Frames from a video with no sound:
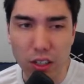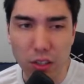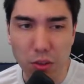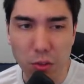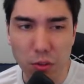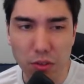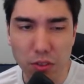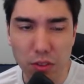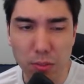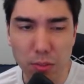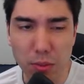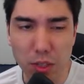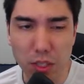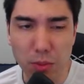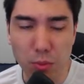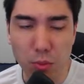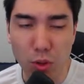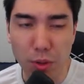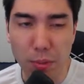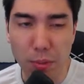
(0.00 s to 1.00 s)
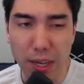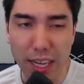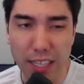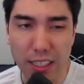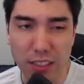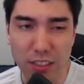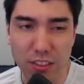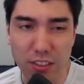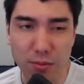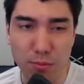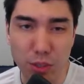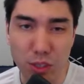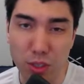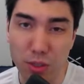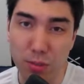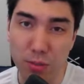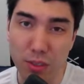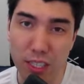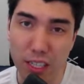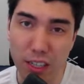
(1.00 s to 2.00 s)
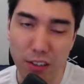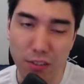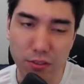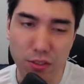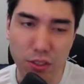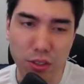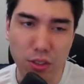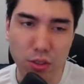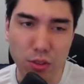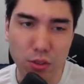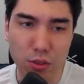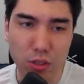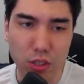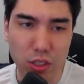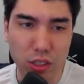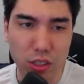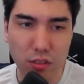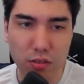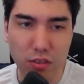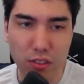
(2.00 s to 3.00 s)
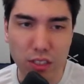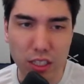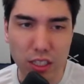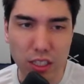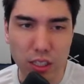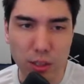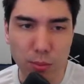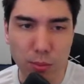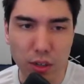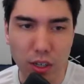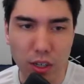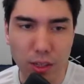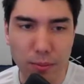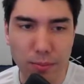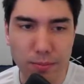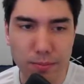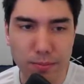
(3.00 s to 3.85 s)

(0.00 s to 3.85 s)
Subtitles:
He went for the much more passive bishop to f2, just defending this pawn.